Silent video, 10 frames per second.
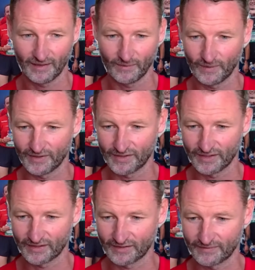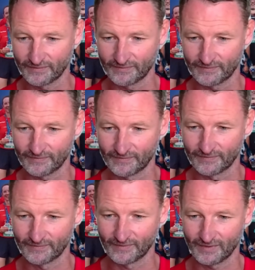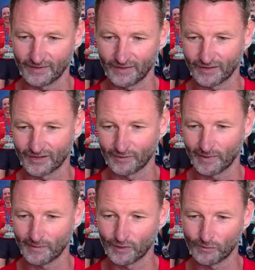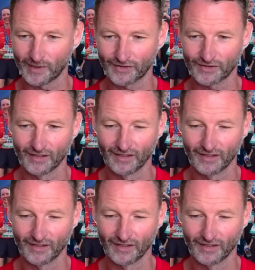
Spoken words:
what is it? Oh, God damn it, we do maths.